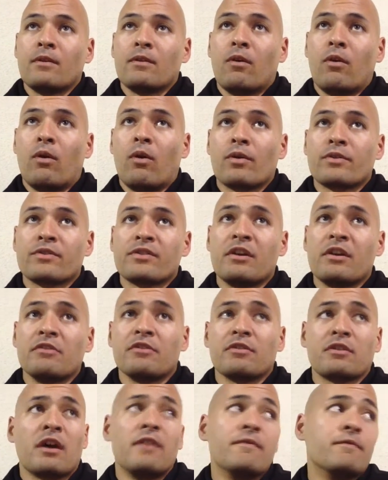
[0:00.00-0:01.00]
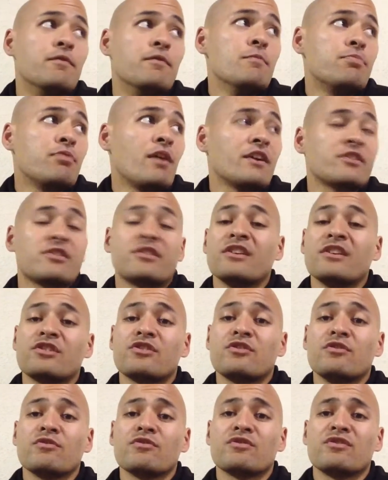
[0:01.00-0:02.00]
or tell the kung fu
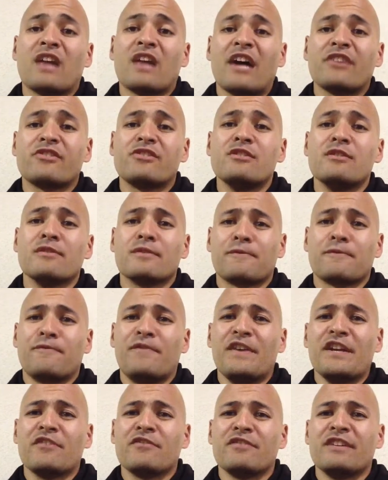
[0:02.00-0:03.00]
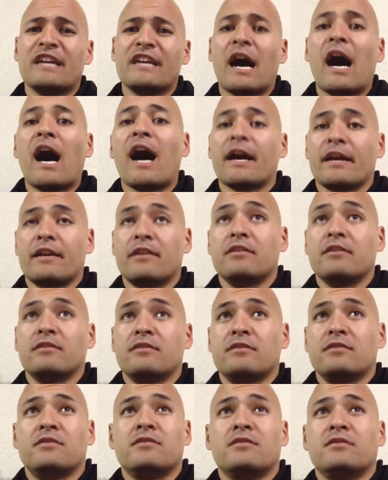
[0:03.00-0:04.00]
practitioner not to use finger in the eye.
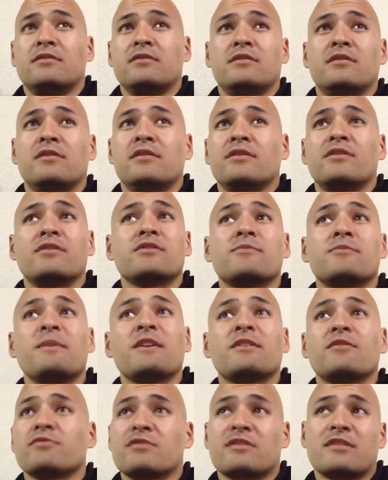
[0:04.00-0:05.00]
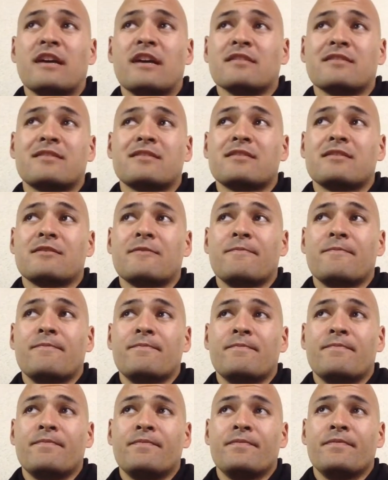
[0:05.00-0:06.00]
It doesn't make no sense.
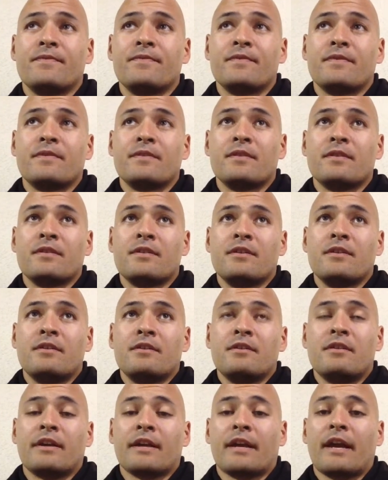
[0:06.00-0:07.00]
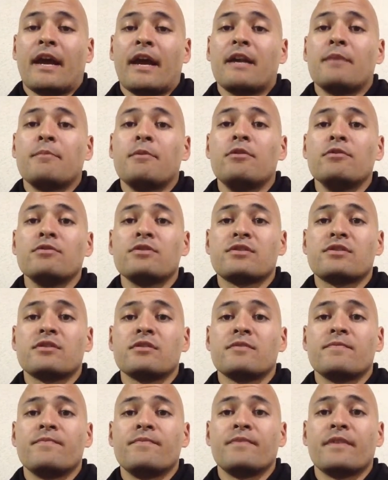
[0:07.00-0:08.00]
Like, animals
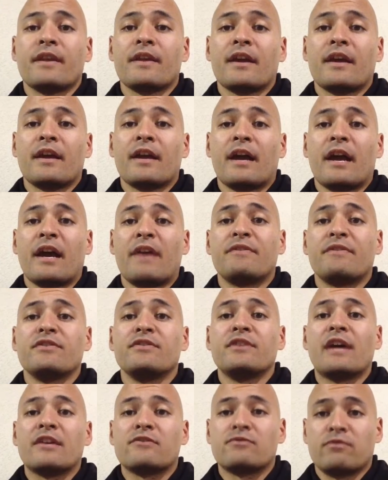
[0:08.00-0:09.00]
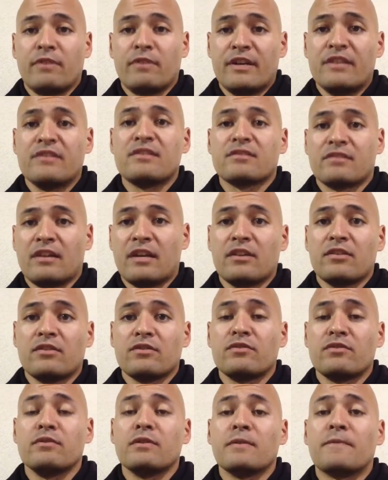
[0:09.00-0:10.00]
have a natural instinct
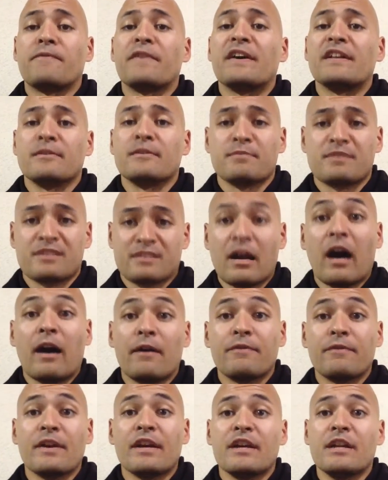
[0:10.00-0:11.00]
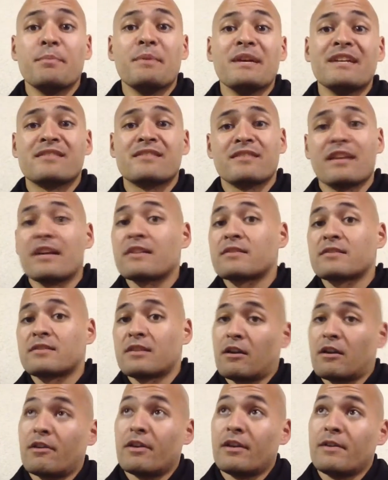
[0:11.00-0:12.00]
to defend themselves any means necessary.